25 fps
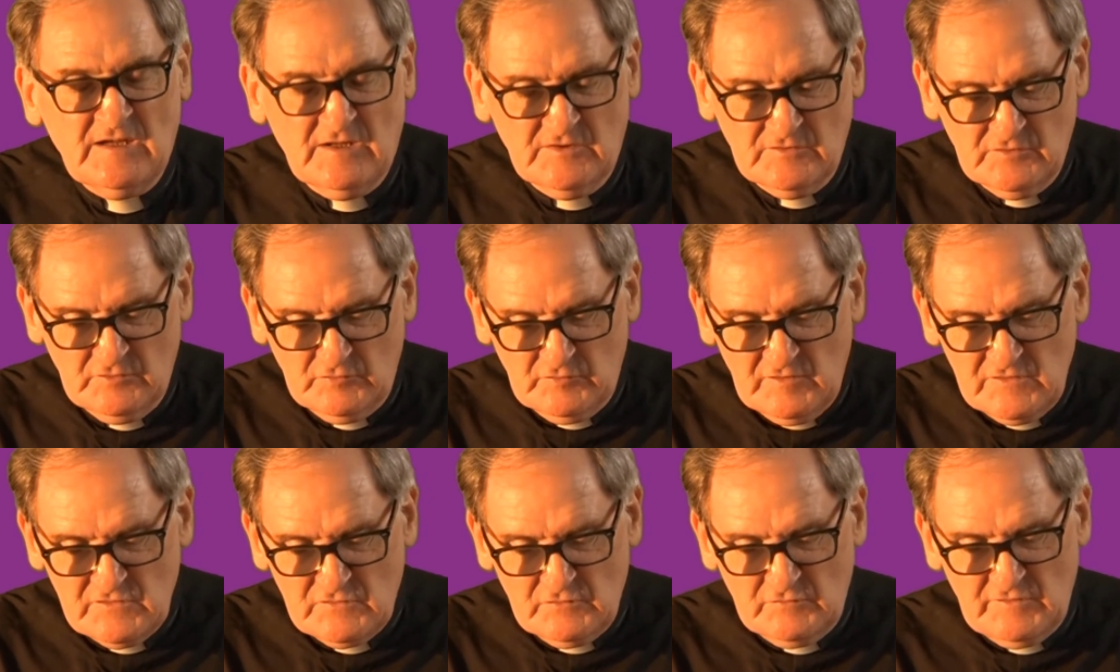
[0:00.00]
on the
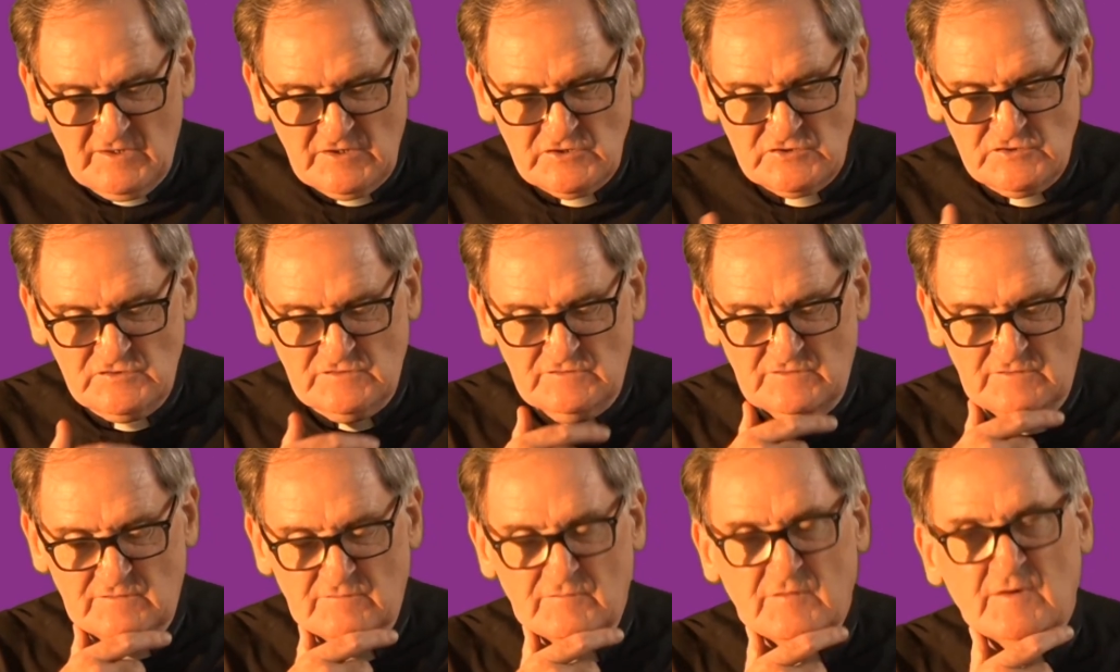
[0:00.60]

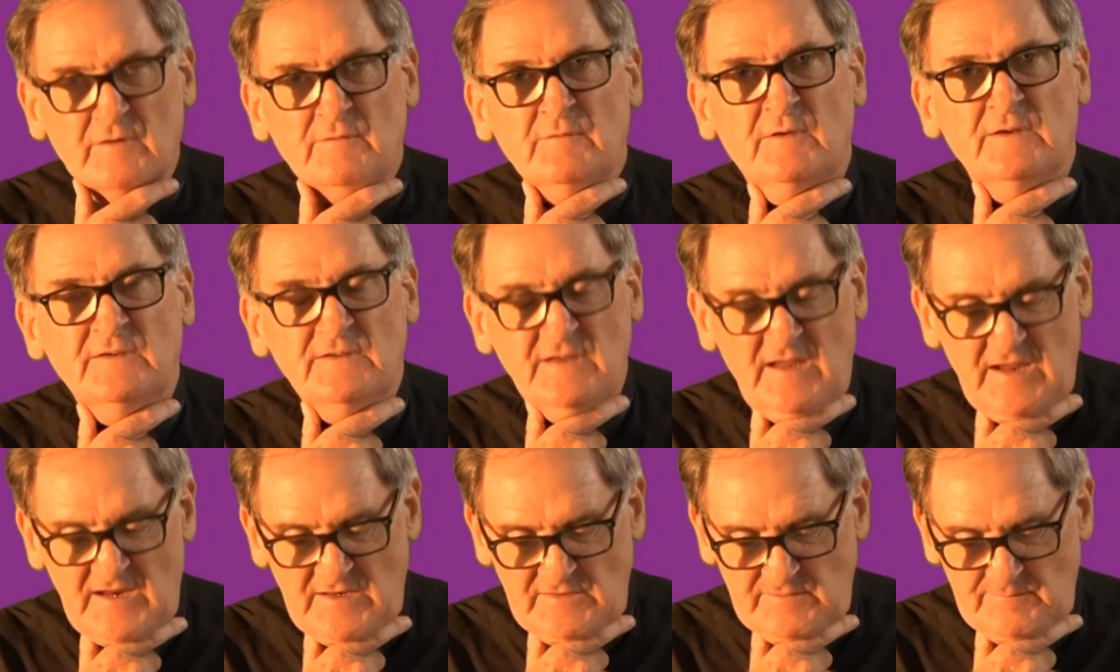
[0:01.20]
resurrection from the
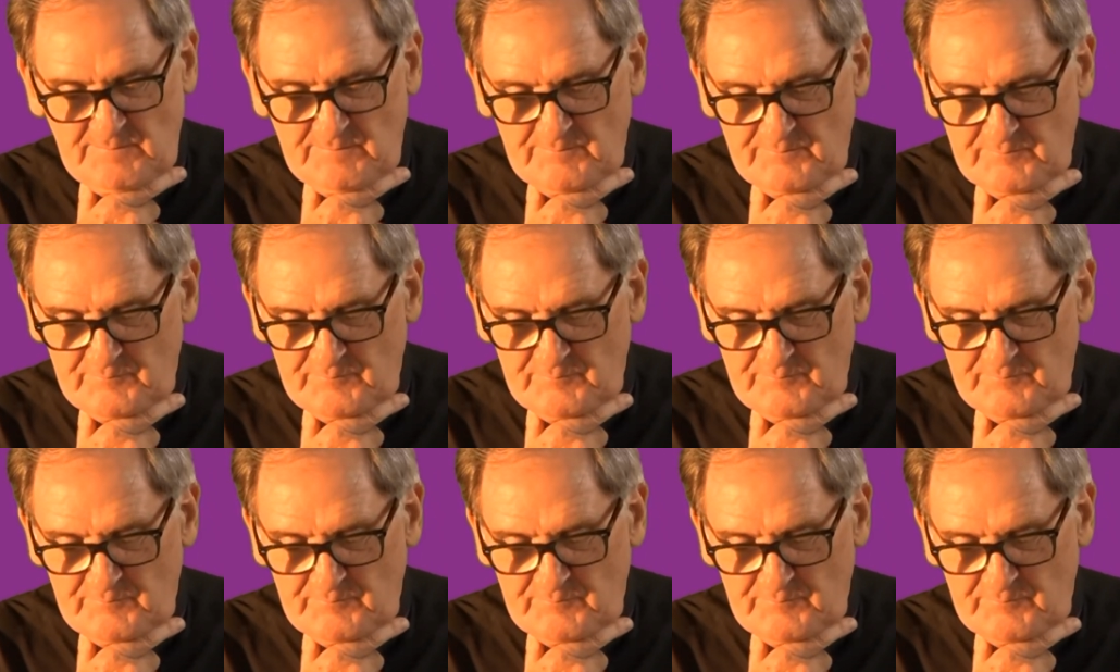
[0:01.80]
dead.